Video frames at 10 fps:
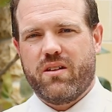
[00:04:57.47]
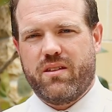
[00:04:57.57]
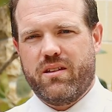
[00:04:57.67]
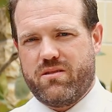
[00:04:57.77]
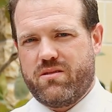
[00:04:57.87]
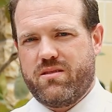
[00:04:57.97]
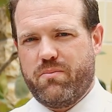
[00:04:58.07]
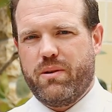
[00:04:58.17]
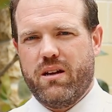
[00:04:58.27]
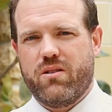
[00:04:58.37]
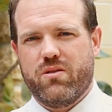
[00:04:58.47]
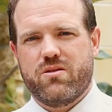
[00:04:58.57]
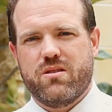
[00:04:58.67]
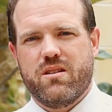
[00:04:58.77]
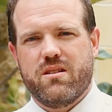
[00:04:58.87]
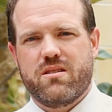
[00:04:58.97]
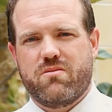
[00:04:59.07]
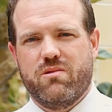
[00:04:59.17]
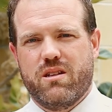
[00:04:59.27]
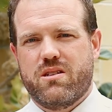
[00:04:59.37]
I think it's the pedagogy
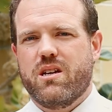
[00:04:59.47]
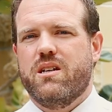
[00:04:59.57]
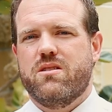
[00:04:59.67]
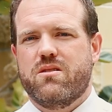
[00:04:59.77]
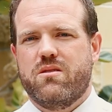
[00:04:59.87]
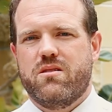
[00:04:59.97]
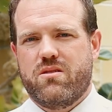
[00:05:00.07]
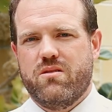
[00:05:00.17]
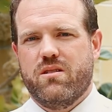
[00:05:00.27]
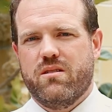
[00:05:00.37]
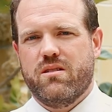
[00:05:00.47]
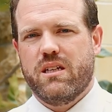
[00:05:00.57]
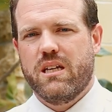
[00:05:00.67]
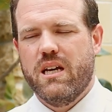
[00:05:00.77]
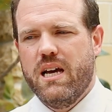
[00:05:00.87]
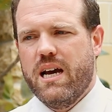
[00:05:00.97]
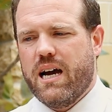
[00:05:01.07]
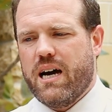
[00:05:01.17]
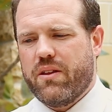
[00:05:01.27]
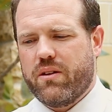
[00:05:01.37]
that's really changed student learning. Uh,
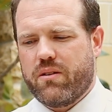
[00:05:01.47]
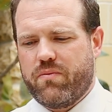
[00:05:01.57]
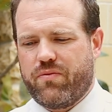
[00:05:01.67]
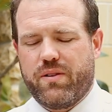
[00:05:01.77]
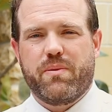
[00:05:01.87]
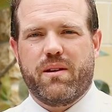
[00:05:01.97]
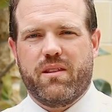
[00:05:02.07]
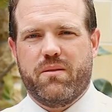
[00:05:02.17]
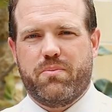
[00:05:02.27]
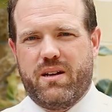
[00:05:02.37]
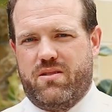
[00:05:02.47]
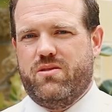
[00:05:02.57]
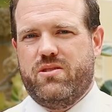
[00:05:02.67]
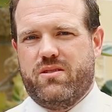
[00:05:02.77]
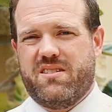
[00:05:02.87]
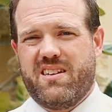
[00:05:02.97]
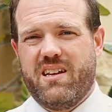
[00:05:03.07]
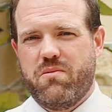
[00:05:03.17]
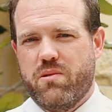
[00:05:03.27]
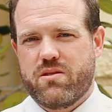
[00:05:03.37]
I think flipping the pedagogy on its
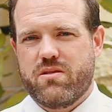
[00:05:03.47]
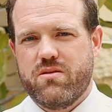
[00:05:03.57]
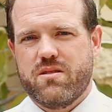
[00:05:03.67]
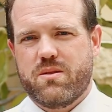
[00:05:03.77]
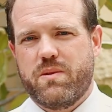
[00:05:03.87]
head where students